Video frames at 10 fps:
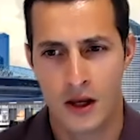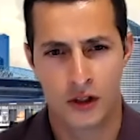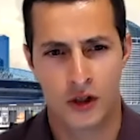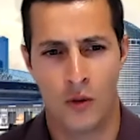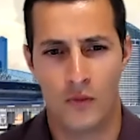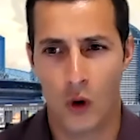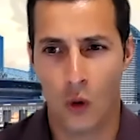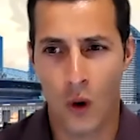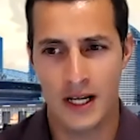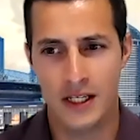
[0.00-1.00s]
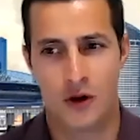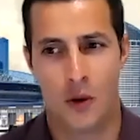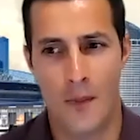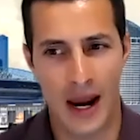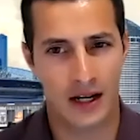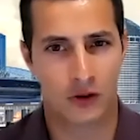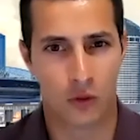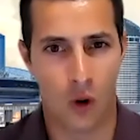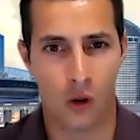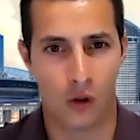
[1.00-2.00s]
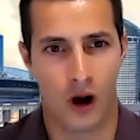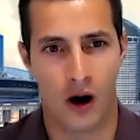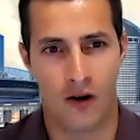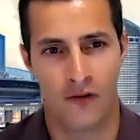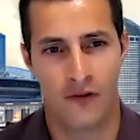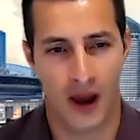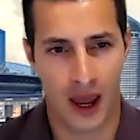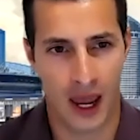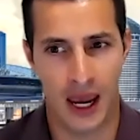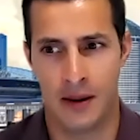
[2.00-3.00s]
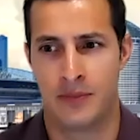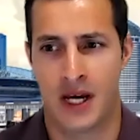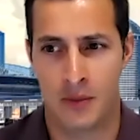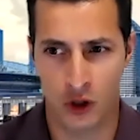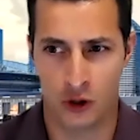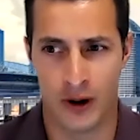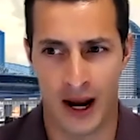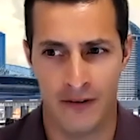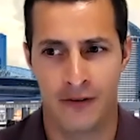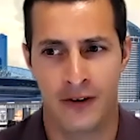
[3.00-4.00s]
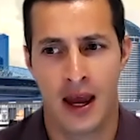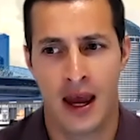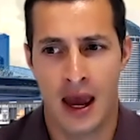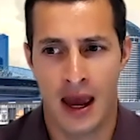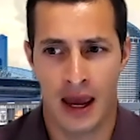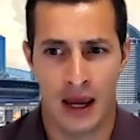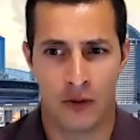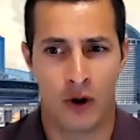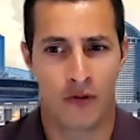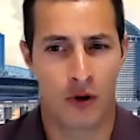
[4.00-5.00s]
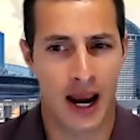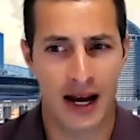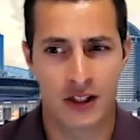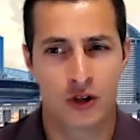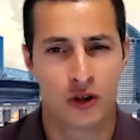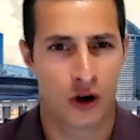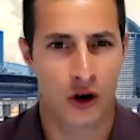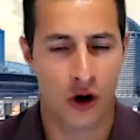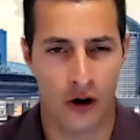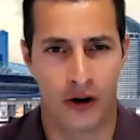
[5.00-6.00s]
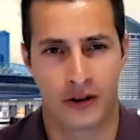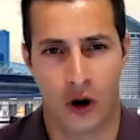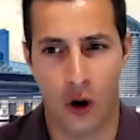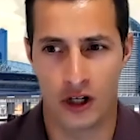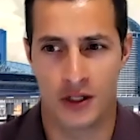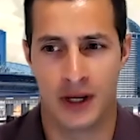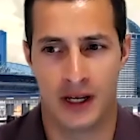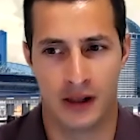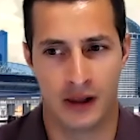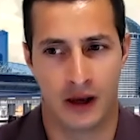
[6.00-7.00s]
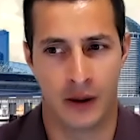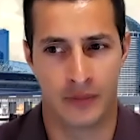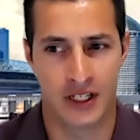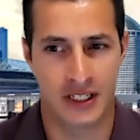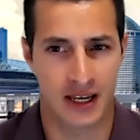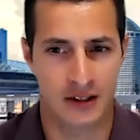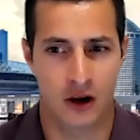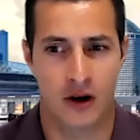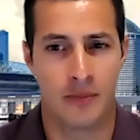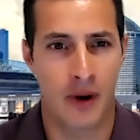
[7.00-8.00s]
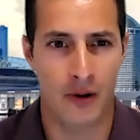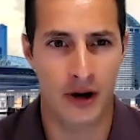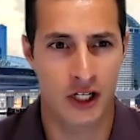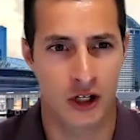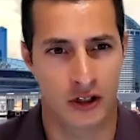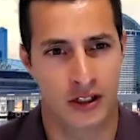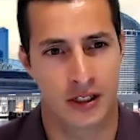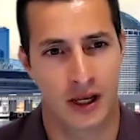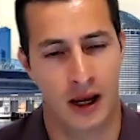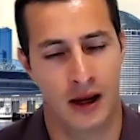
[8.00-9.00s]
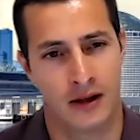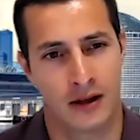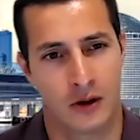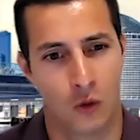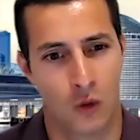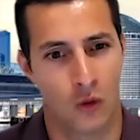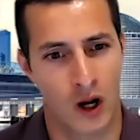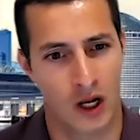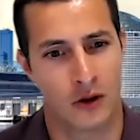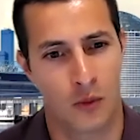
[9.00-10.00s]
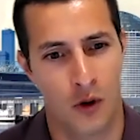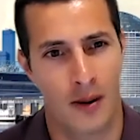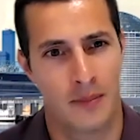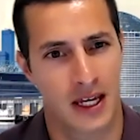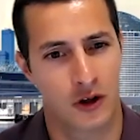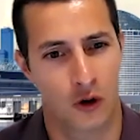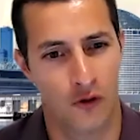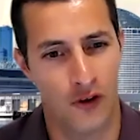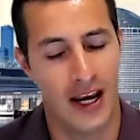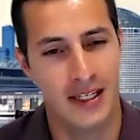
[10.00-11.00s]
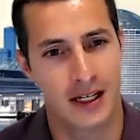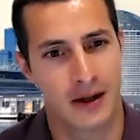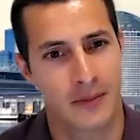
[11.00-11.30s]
So, what is the main role of MWF with regards to the current oil spill disaster in Mauritius and what the problem that you're facing?